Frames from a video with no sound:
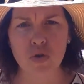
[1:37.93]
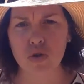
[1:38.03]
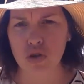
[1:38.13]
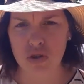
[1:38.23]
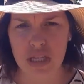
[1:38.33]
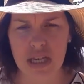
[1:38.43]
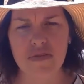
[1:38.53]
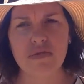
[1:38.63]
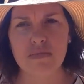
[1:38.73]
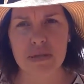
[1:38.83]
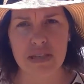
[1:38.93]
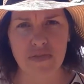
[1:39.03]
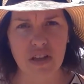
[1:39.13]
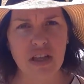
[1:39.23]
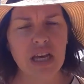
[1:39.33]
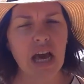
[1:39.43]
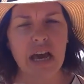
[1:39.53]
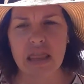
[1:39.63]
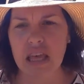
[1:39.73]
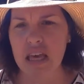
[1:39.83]
New Year's Eve specifically,
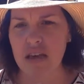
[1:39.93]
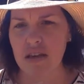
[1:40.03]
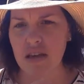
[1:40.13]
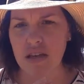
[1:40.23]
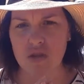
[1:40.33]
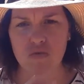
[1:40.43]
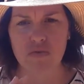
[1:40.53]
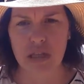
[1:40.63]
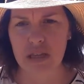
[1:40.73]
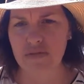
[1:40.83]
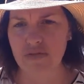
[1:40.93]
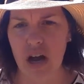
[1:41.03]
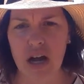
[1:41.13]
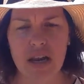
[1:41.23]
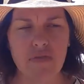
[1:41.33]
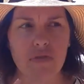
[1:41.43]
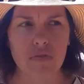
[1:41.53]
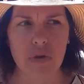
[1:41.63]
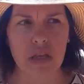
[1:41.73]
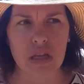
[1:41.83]
I think is a really fun, if
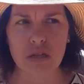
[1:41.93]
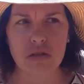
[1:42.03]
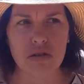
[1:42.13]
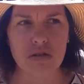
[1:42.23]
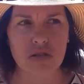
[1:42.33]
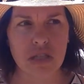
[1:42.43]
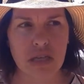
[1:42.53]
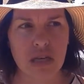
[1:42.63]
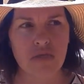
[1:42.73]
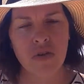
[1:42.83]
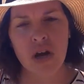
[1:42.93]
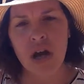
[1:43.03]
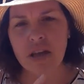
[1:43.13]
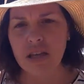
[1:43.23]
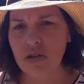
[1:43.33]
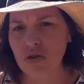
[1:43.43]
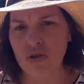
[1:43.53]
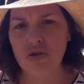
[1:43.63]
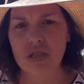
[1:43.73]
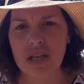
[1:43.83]
you're really into New Year's Eve, I think New
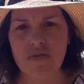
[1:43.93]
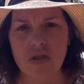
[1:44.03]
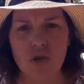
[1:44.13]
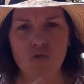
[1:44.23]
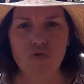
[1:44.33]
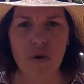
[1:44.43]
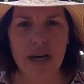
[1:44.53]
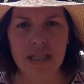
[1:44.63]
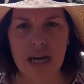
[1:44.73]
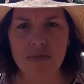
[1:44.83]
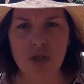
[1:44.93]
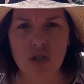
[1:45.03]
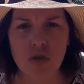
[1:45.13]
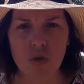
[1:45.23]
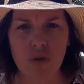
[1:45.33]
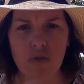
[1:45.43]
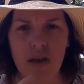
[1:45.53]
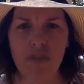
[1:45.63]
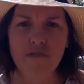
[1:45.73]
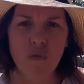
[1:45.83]
Year's Eve is a great time to do sort of
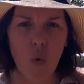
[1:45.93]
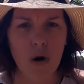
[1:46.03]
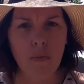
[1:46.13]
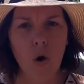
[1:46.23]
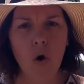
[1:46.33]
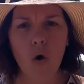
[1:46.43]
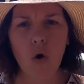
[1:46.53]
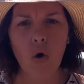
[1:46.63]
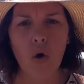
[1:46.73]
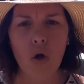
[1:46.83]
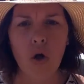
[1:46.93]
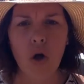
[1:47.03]
like a formal,